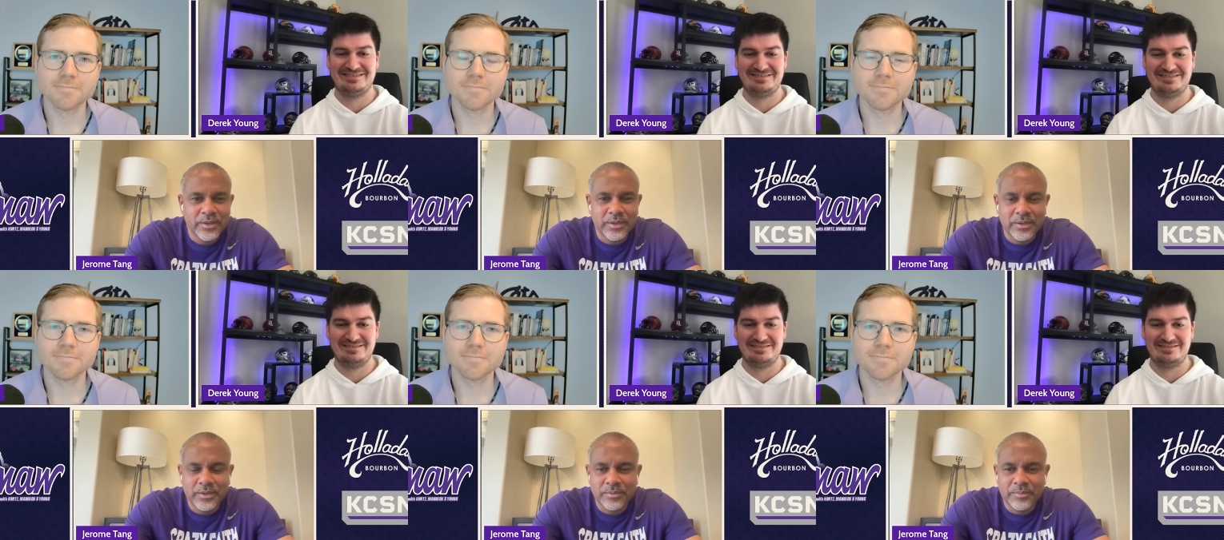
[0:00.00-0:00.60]

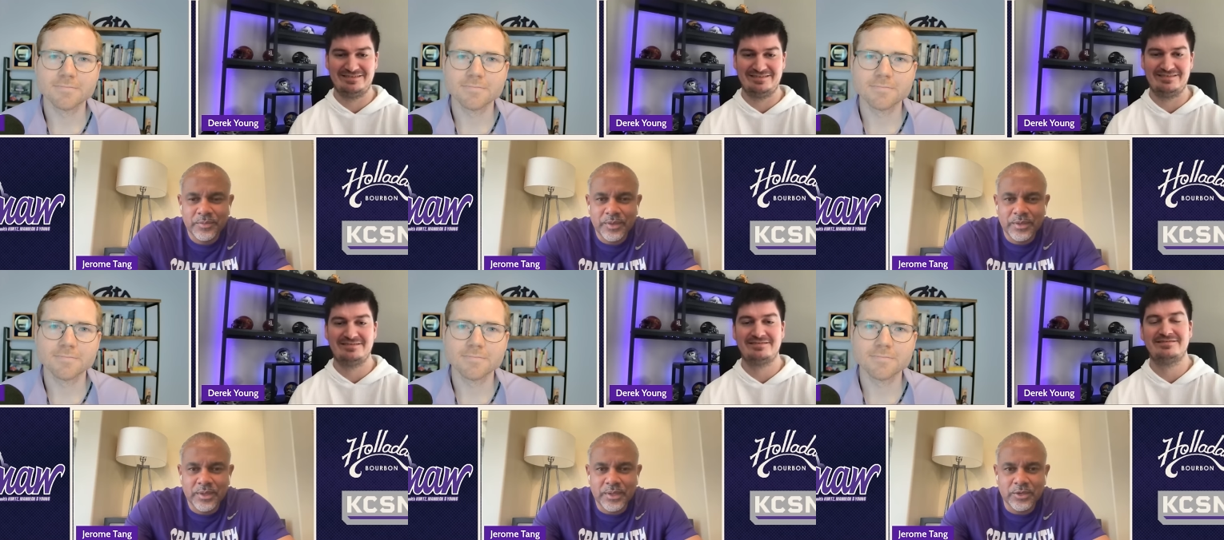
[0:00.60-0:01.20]
Speaker 1: Um,
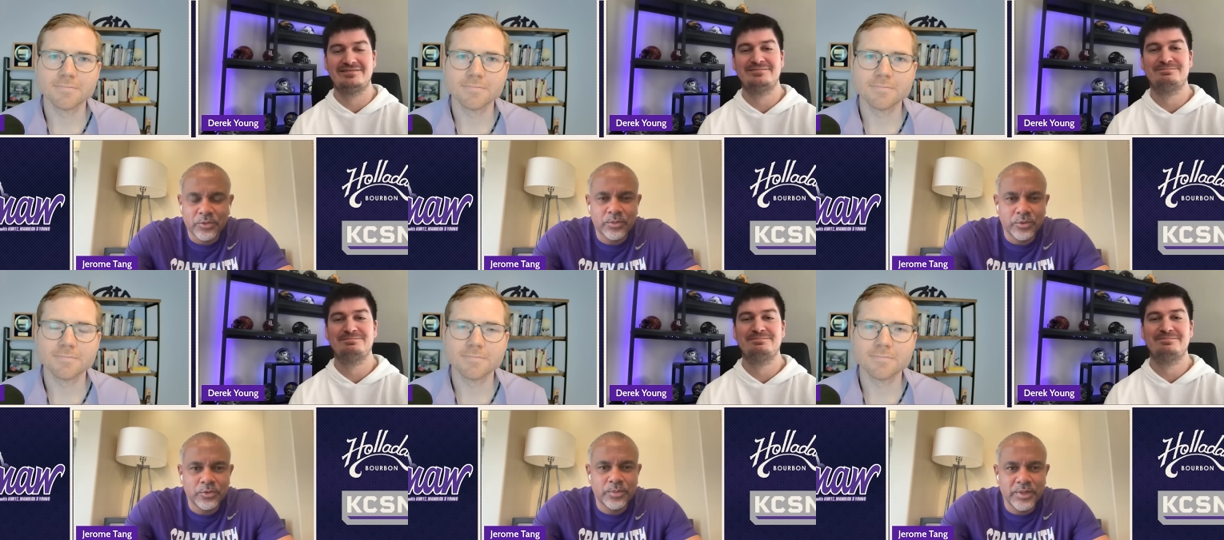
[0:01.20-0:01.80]
I, I, do
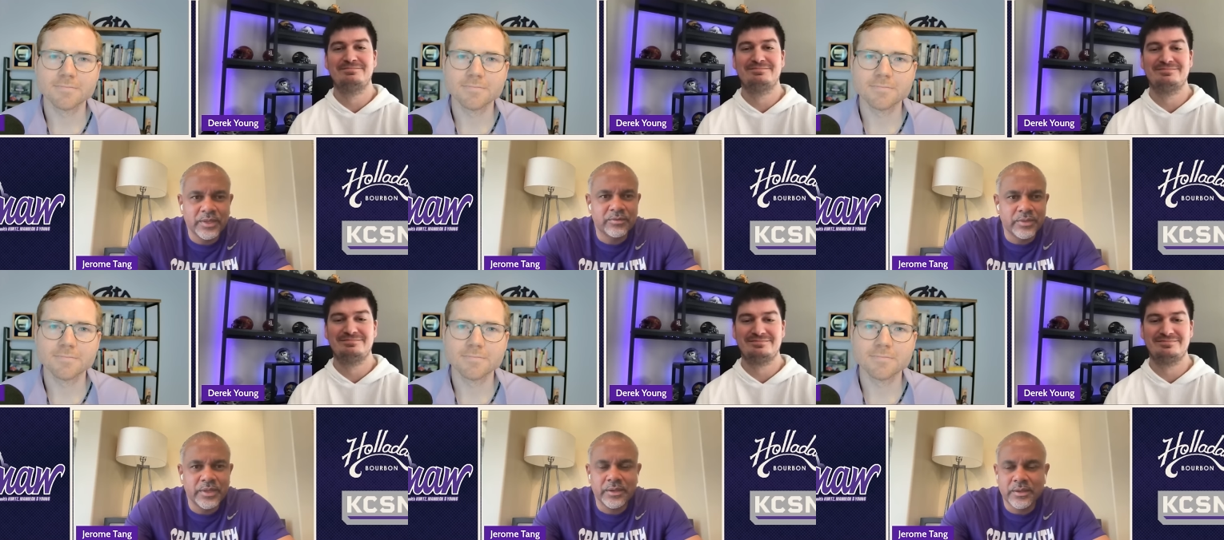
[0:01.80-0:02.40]
do believe
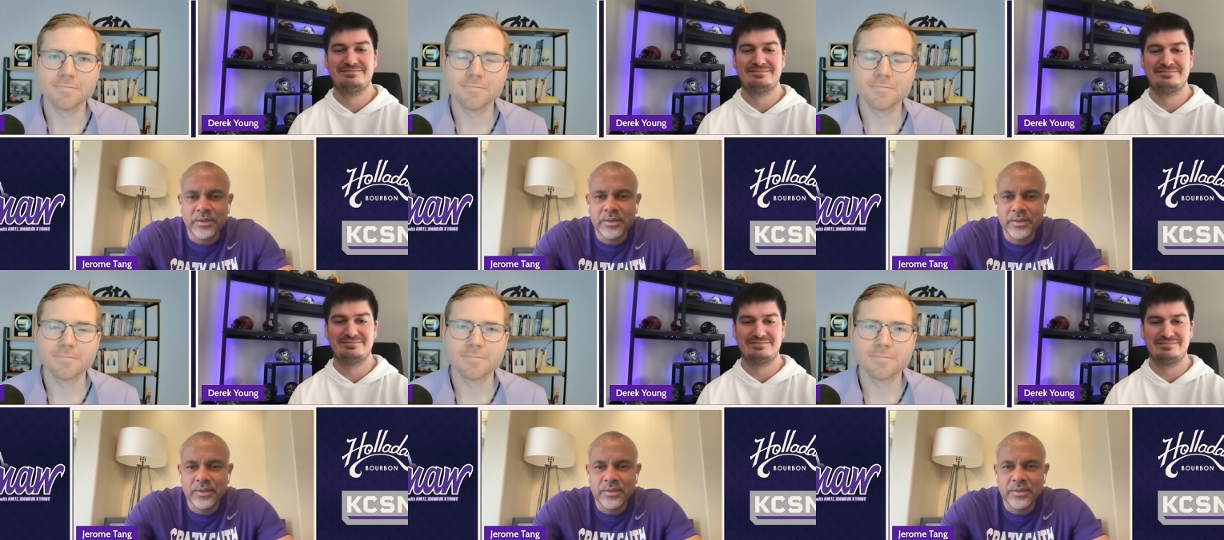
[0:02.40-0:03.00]
that
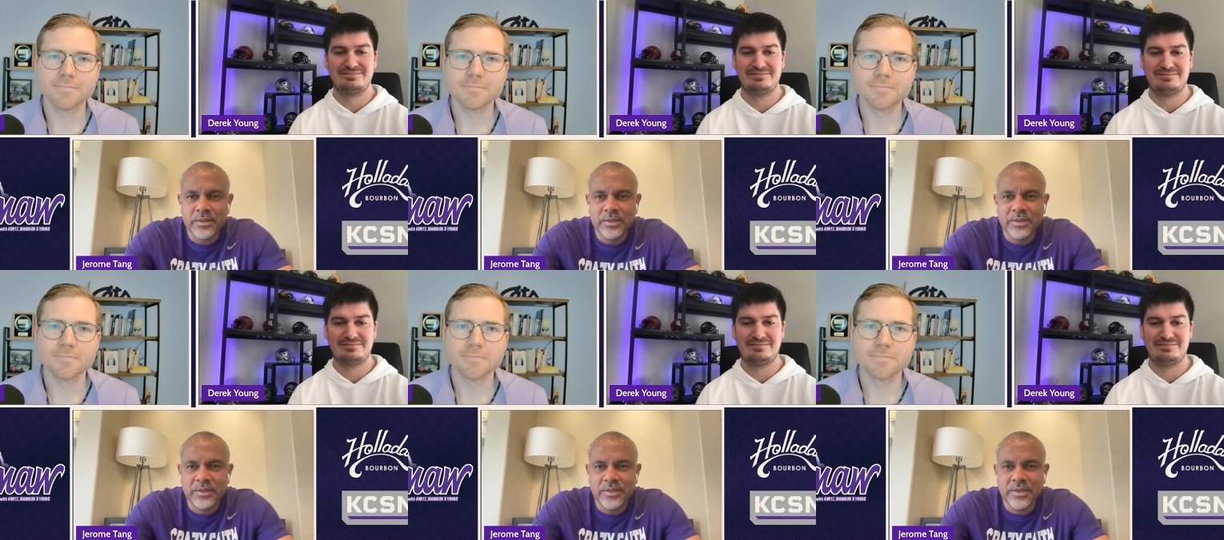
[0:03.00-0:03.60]
uh,
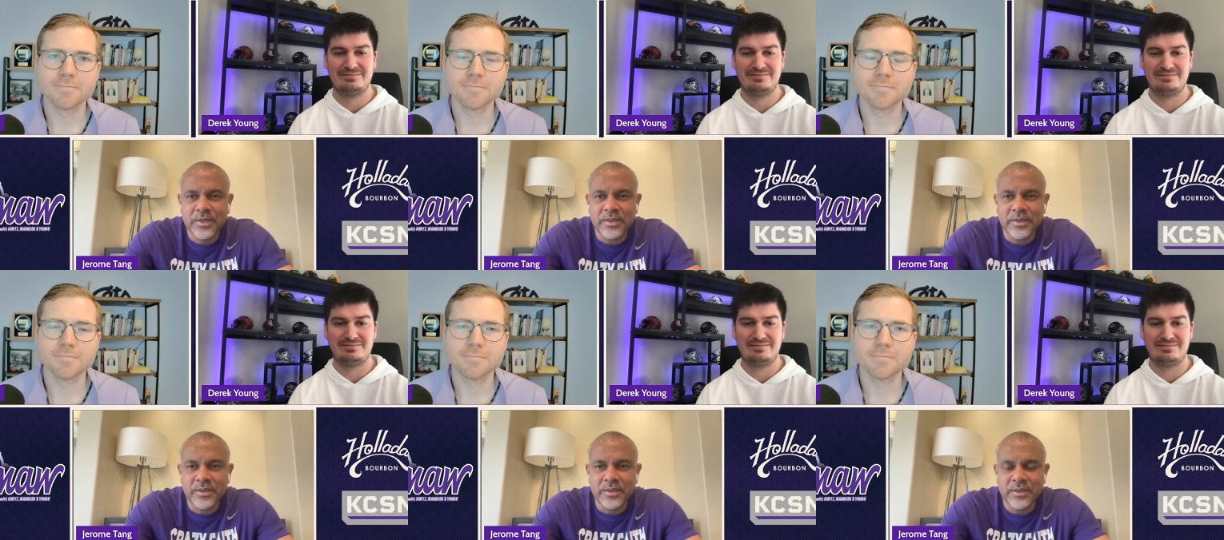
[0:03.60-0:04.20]

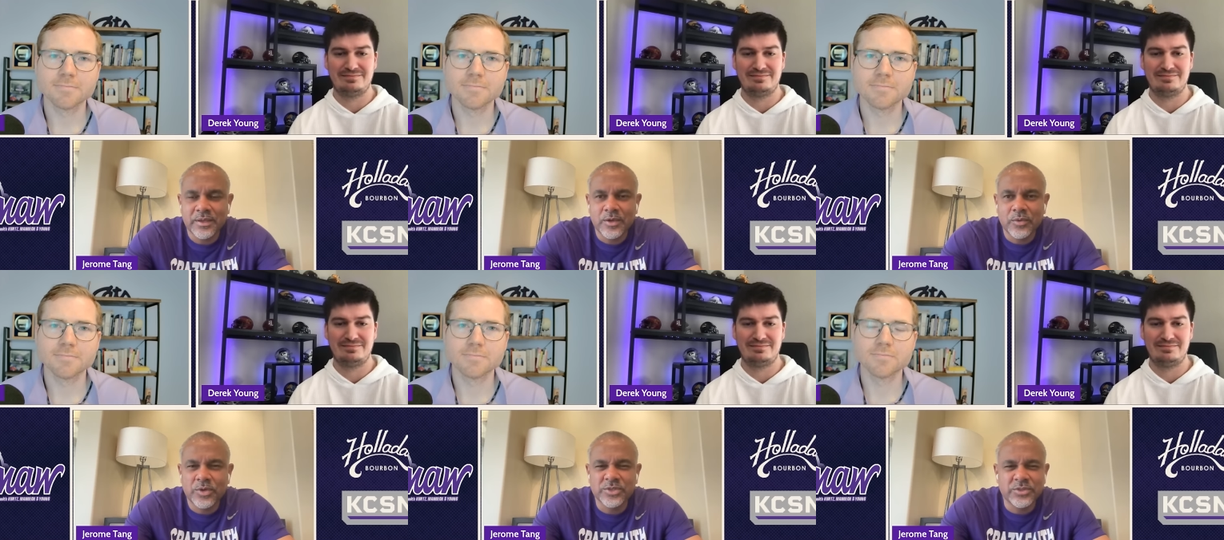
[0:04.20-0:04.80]
he
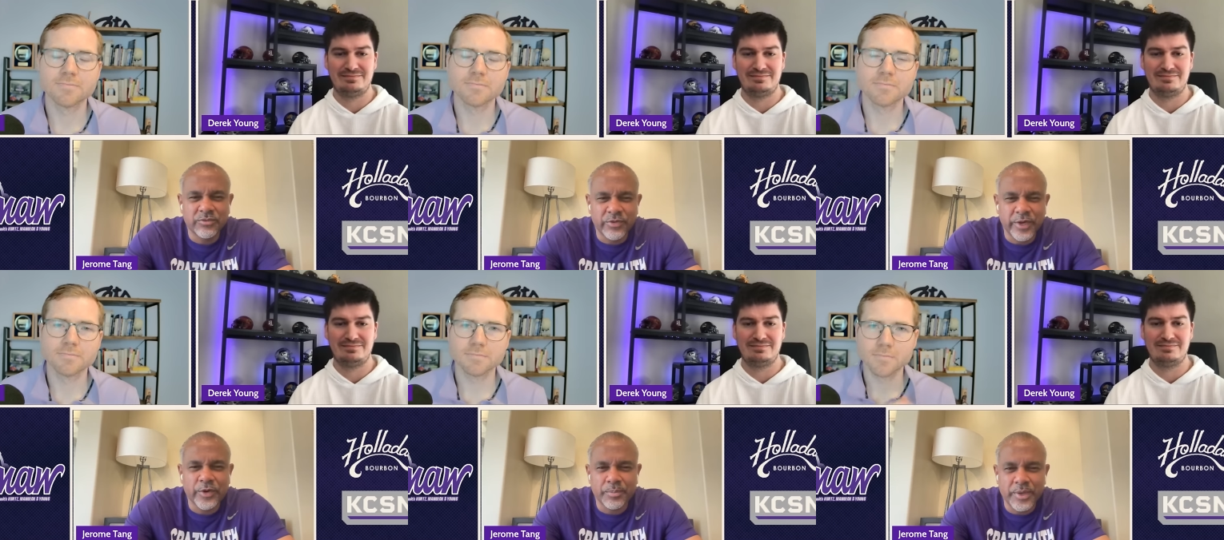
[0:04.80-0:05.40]
wants the
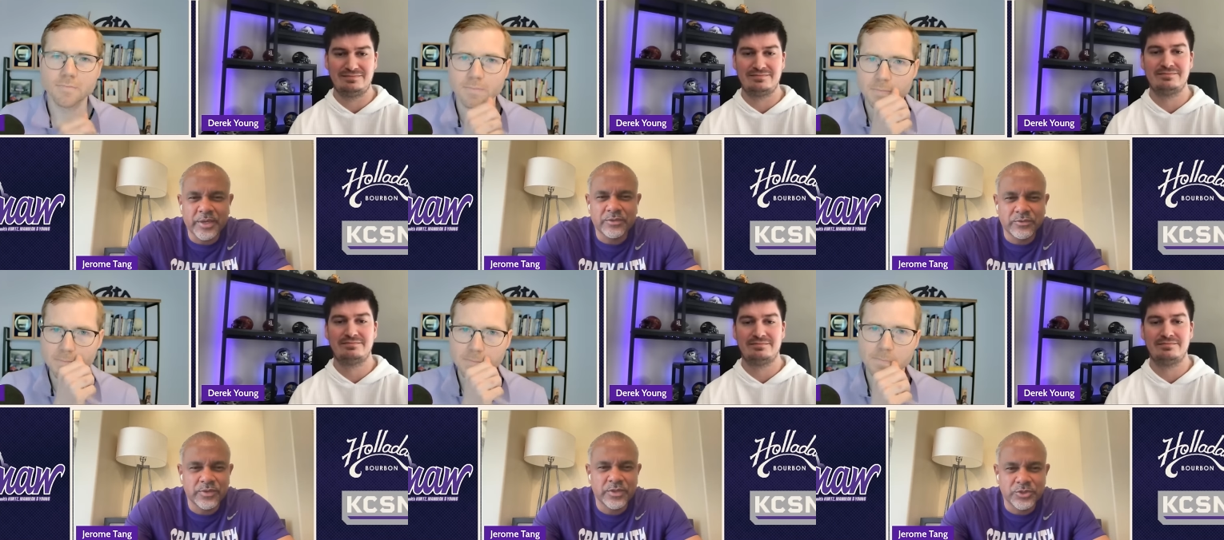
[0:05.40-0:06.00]
very best
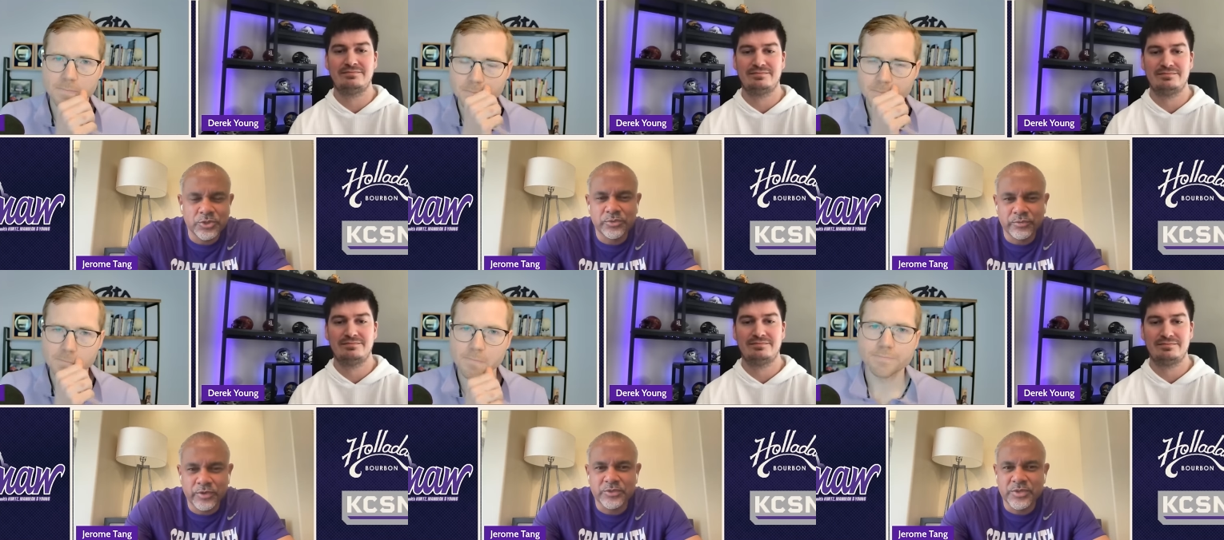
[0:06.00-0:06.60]
for this
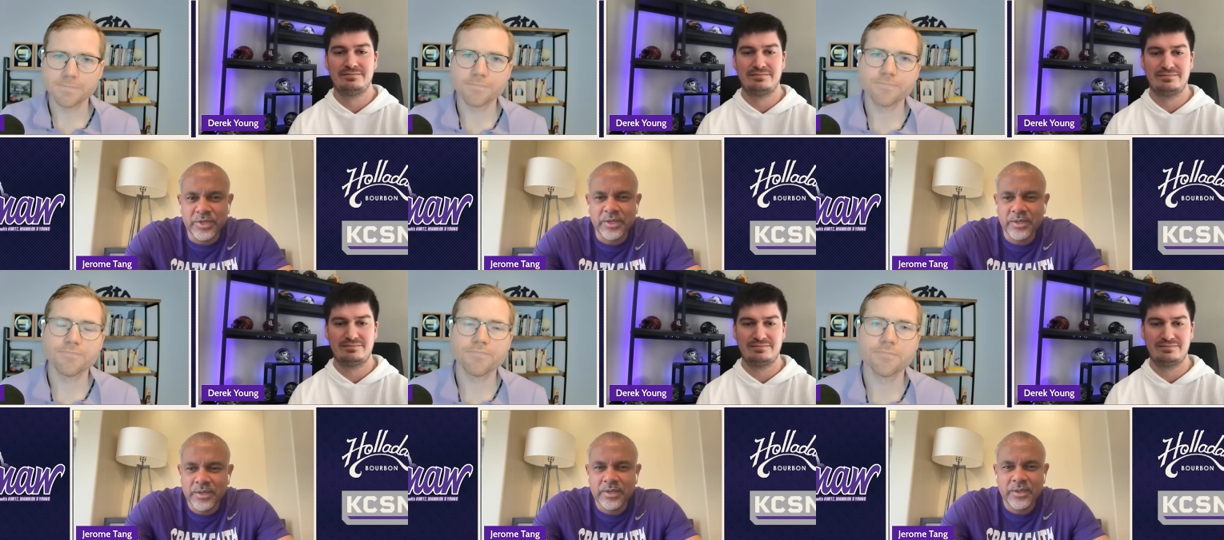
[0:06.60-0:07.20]
university.
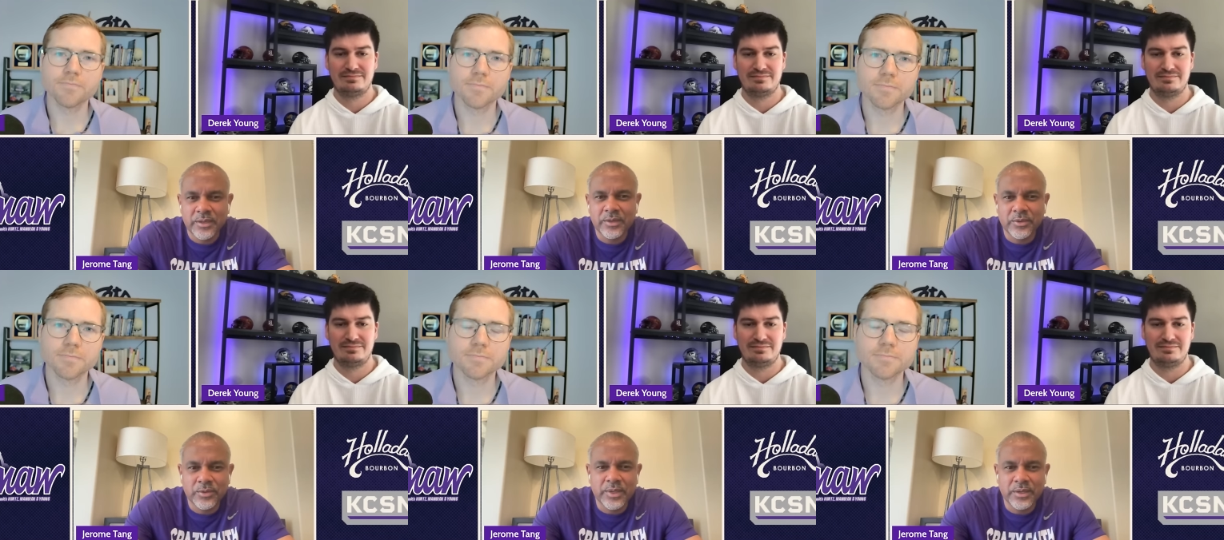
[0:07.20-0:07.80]
You
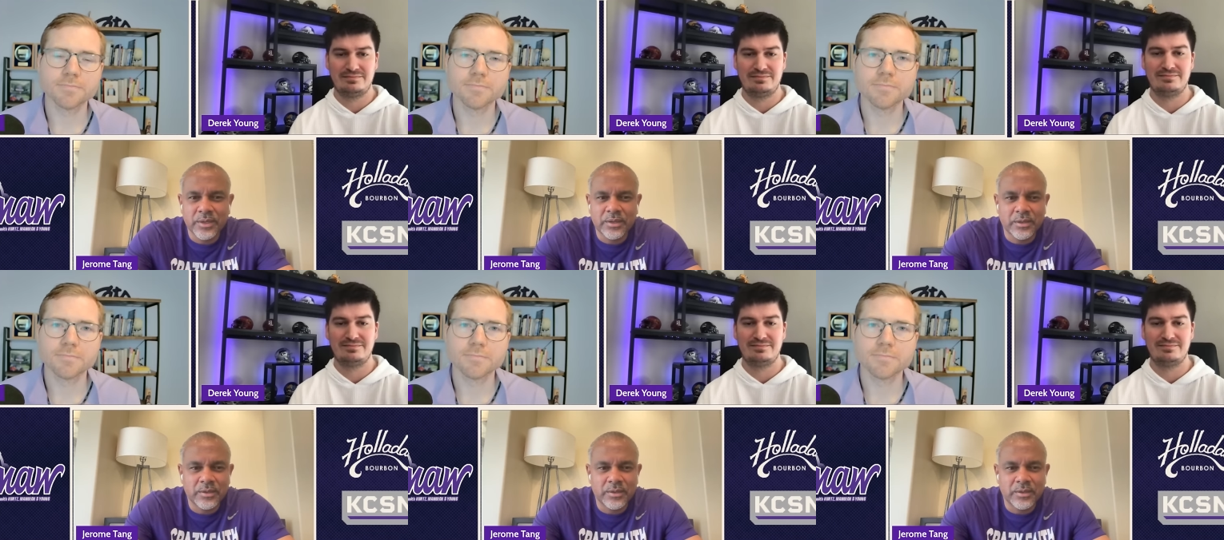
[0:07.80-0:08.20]
know, and uh,